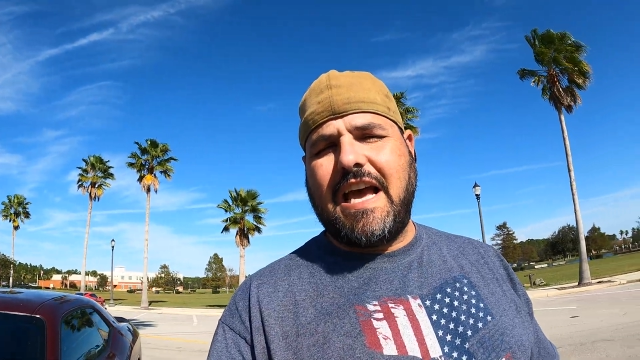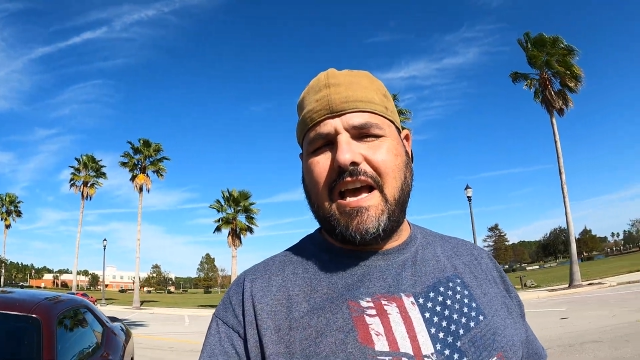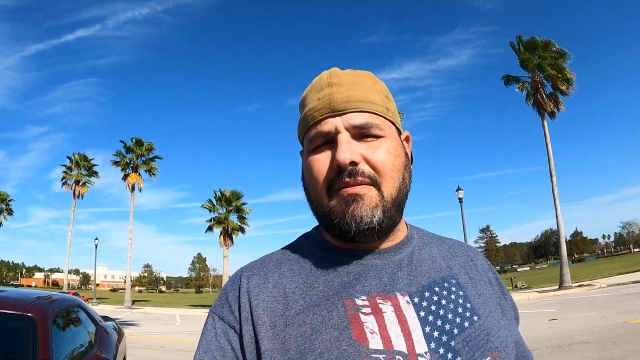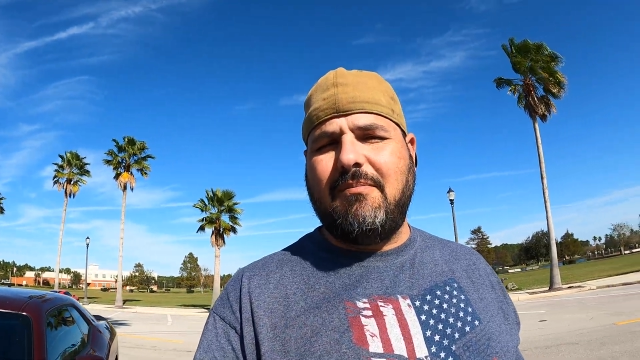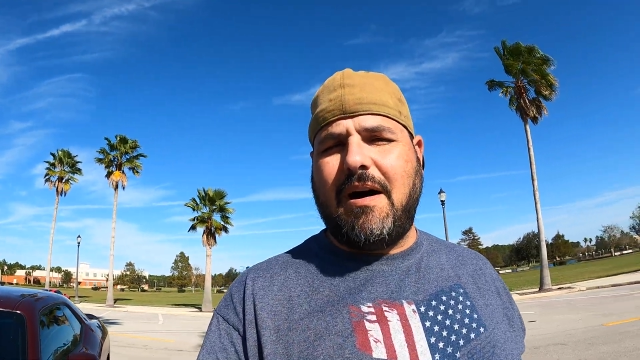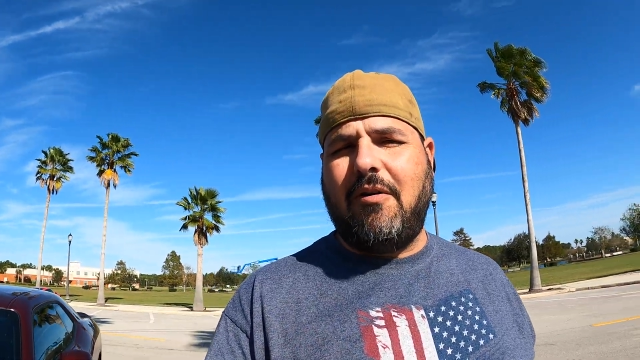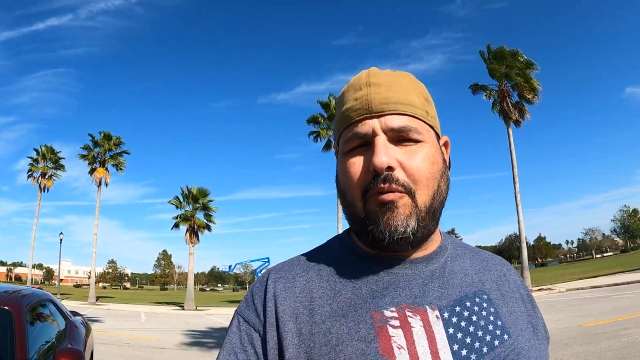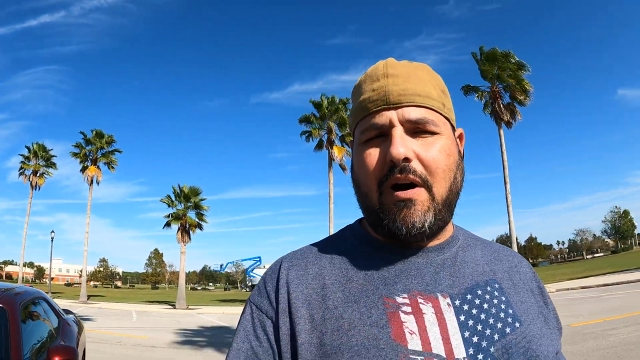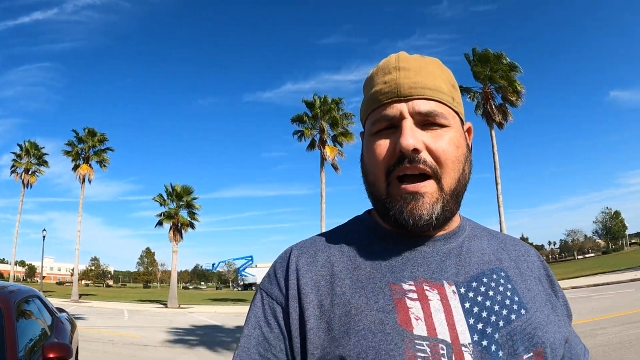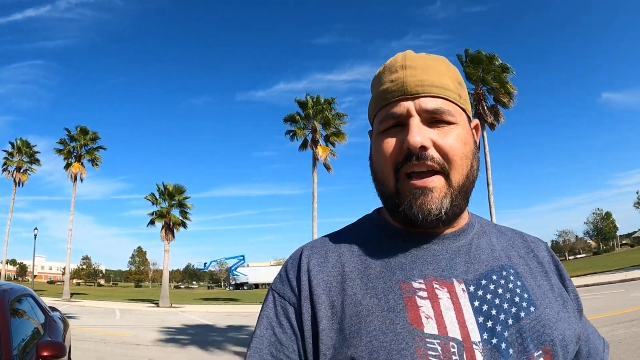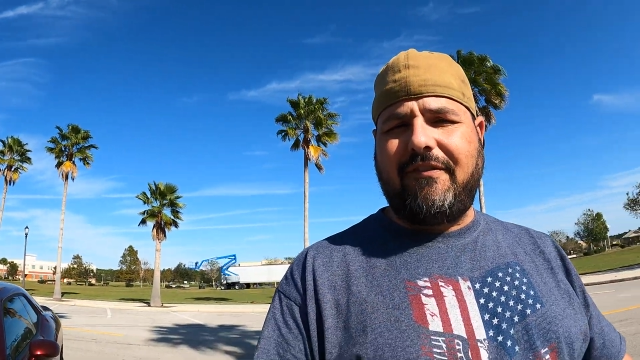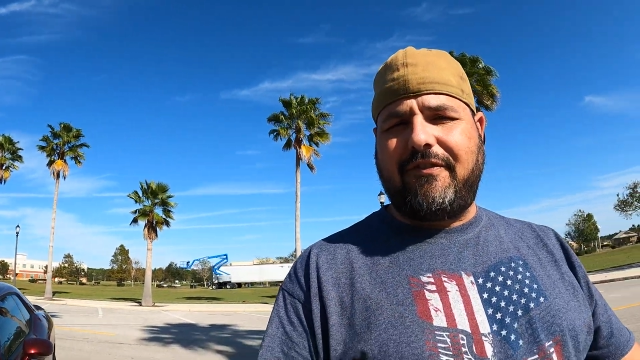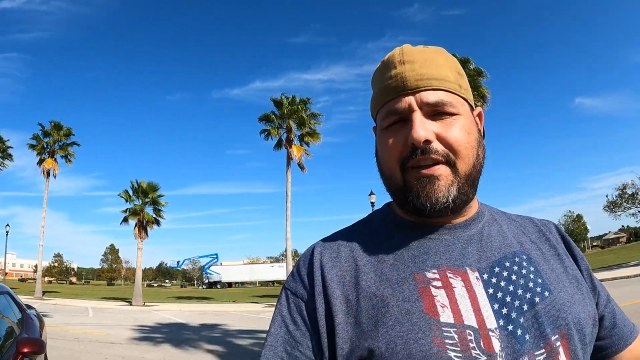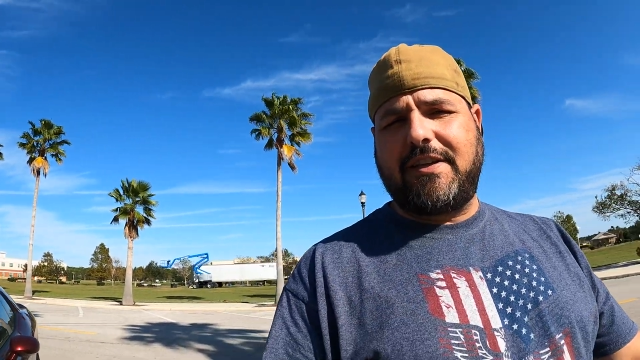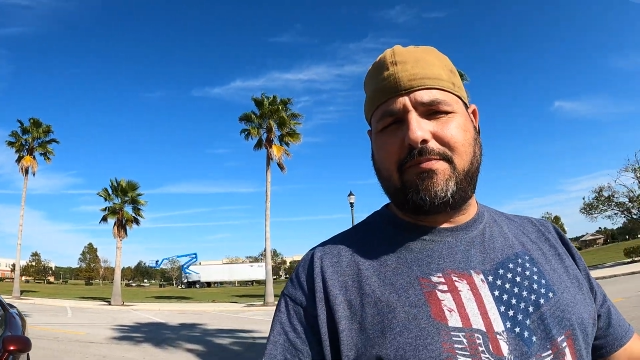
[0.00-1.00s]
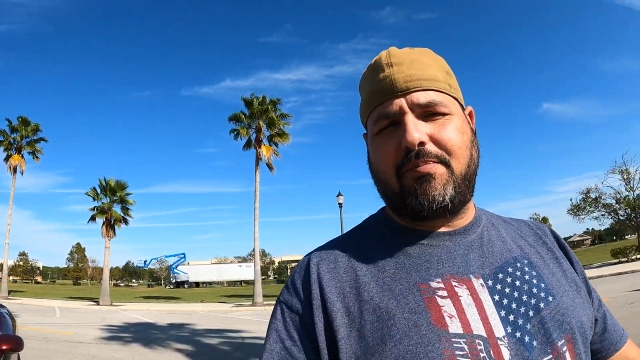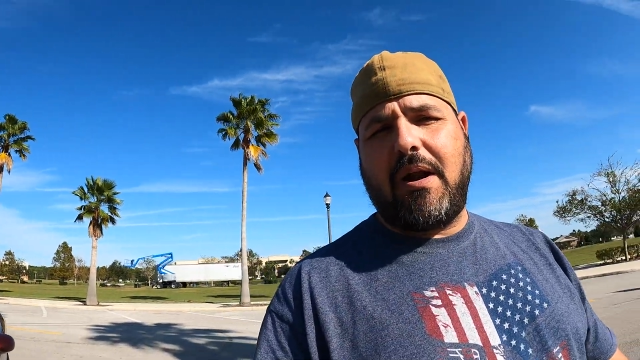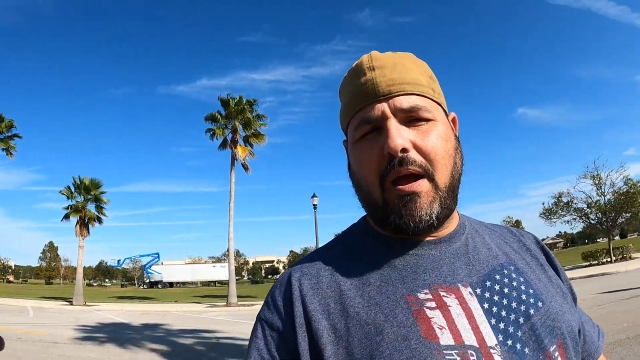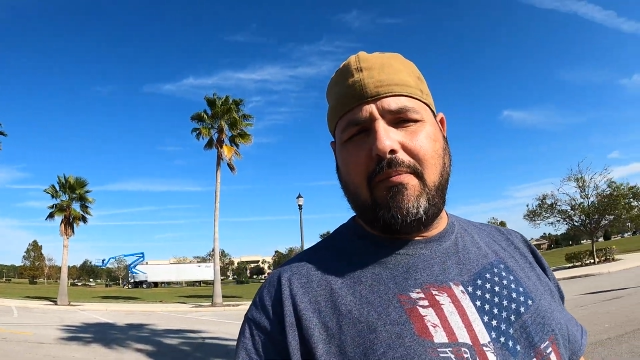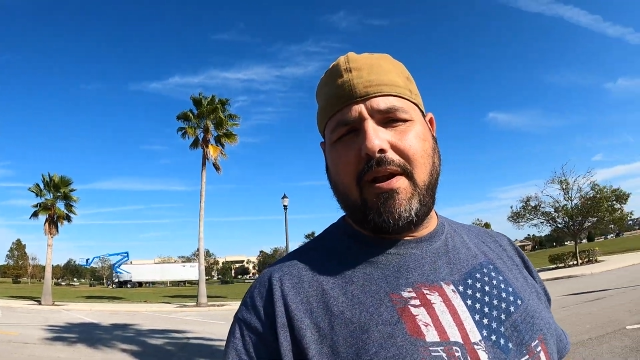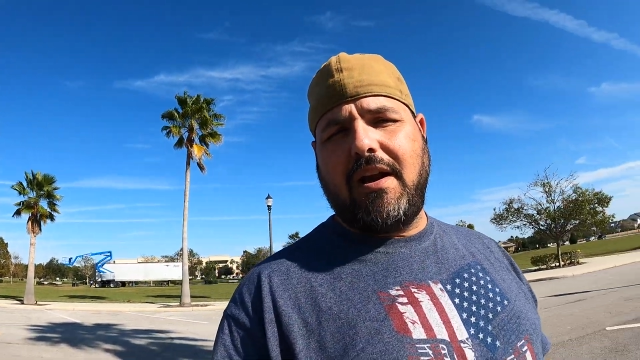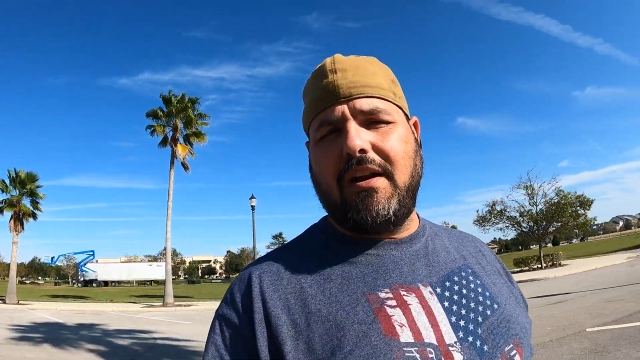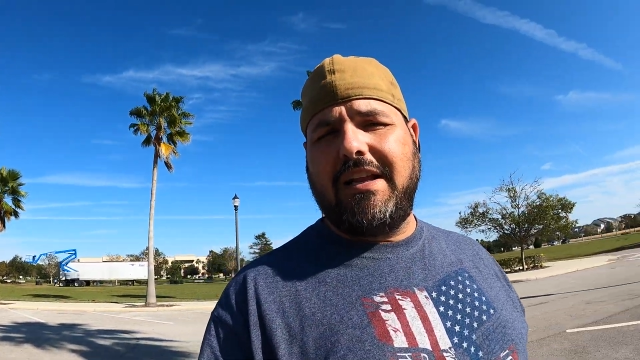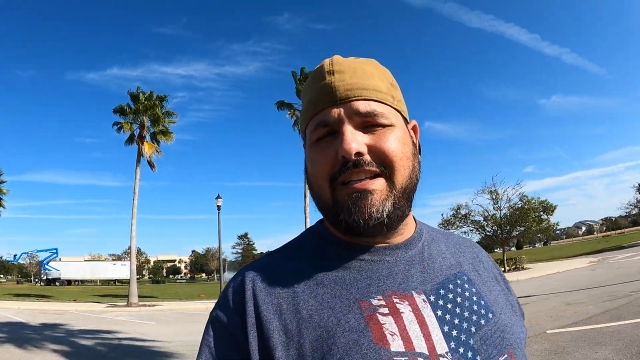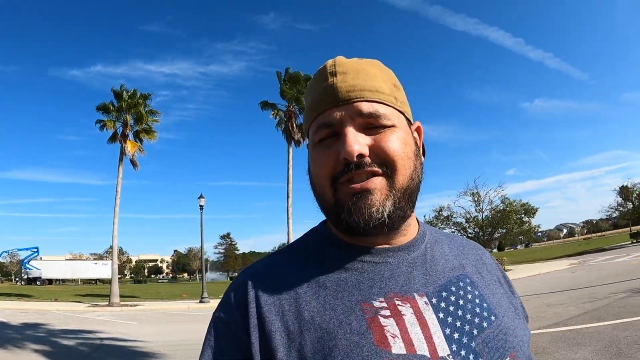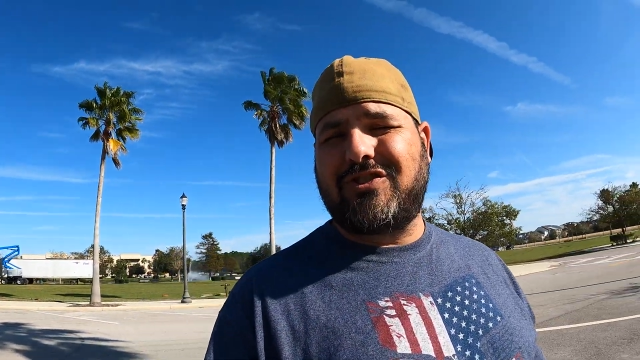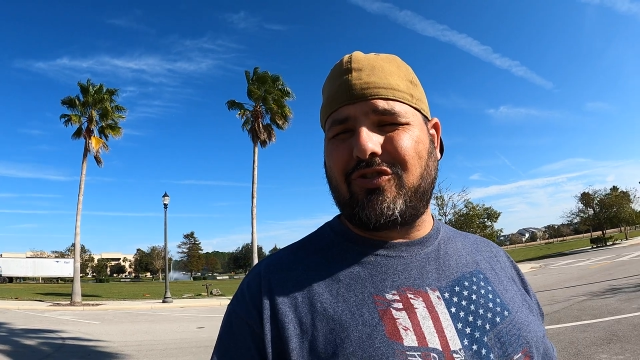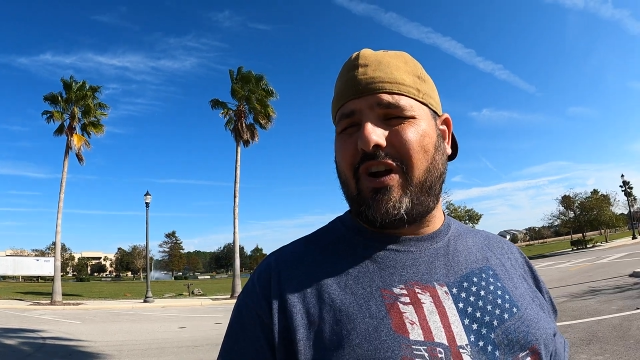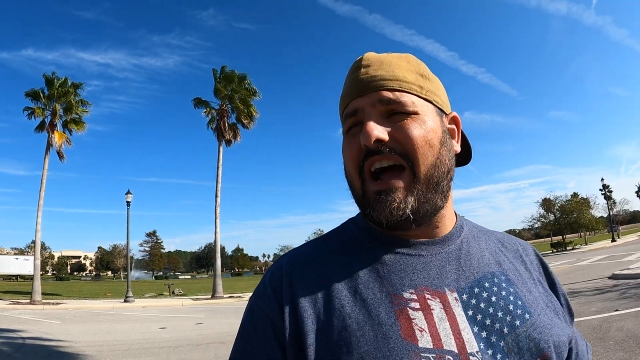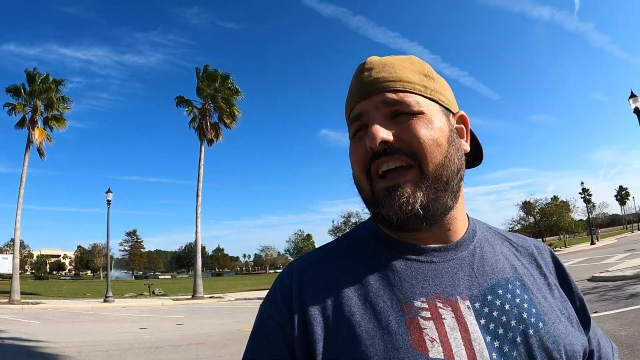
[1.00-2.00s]
that my wife is primarily
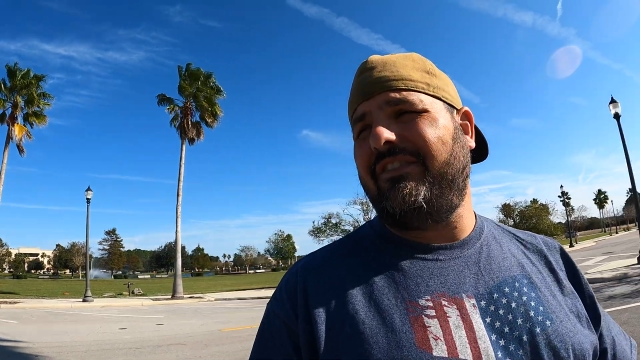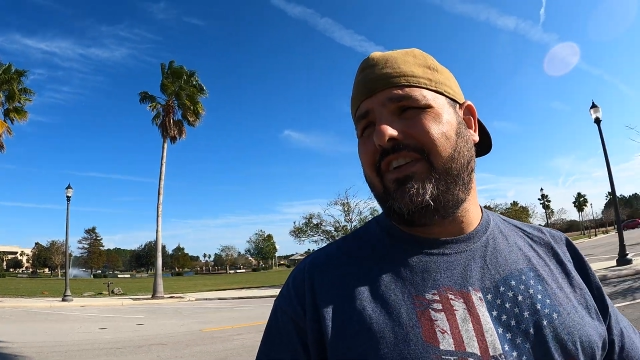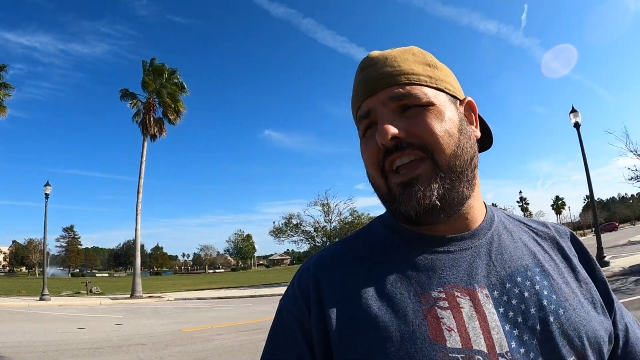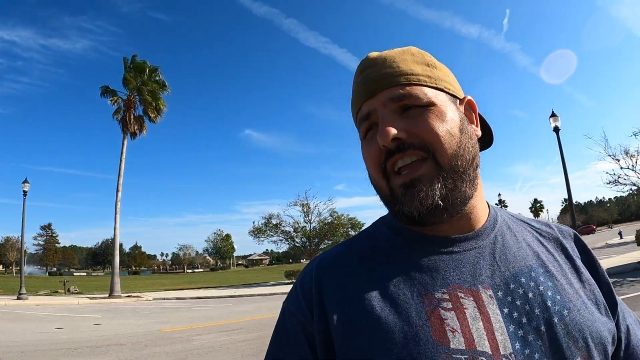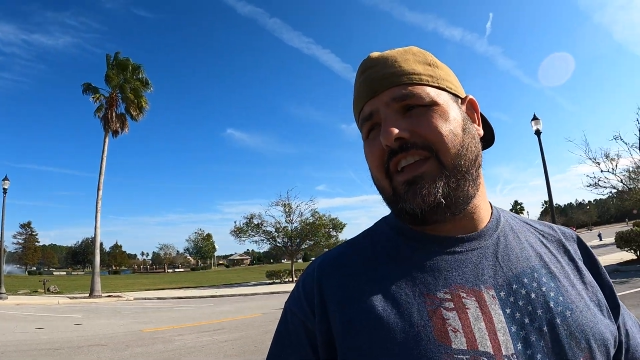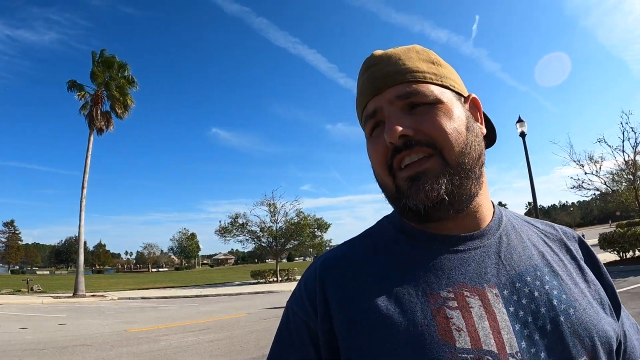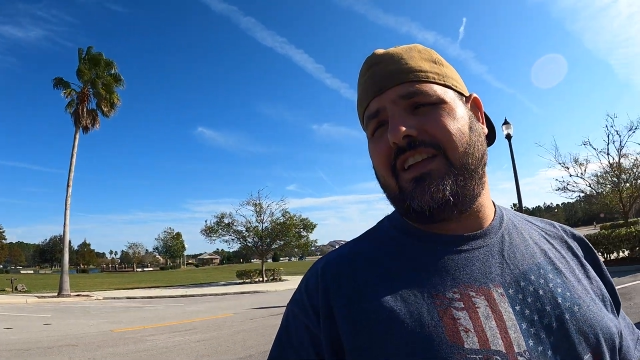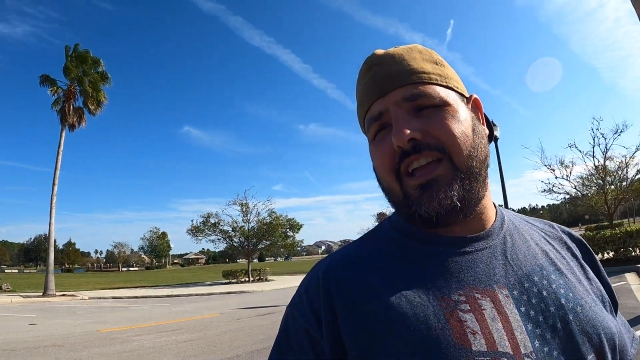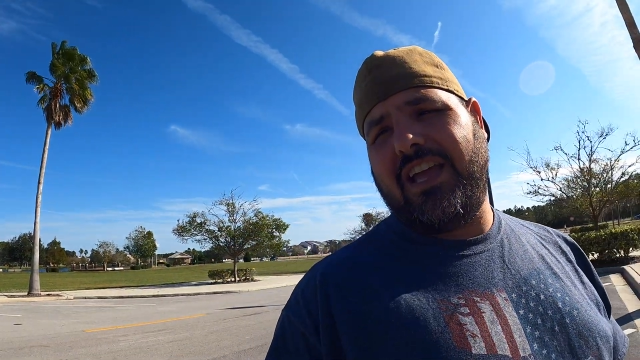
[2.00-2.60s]
driving,